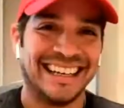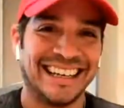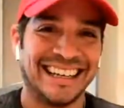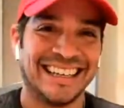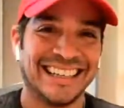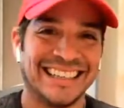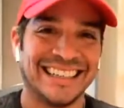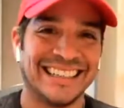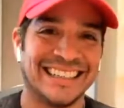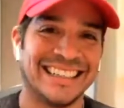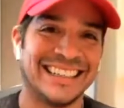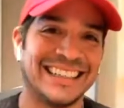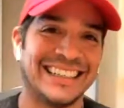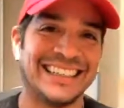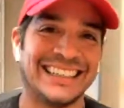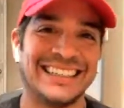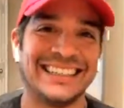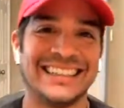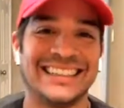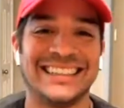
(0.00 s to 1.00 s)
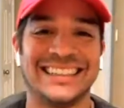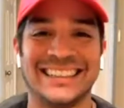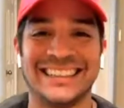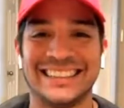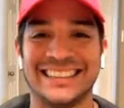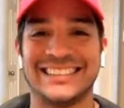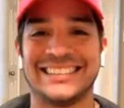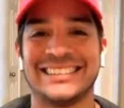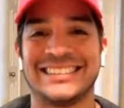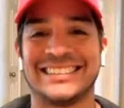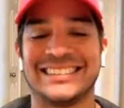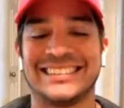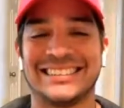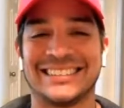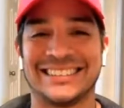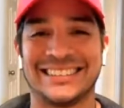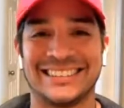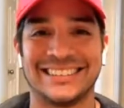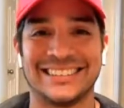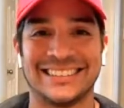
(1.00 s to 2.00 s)

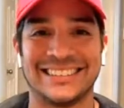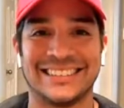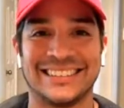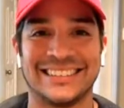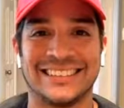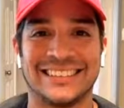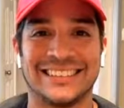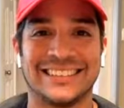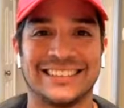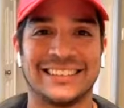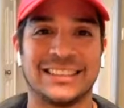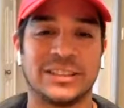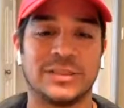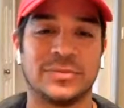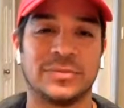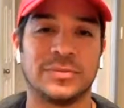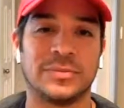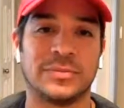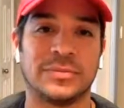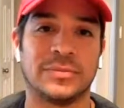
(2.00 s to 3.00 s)
[no speech]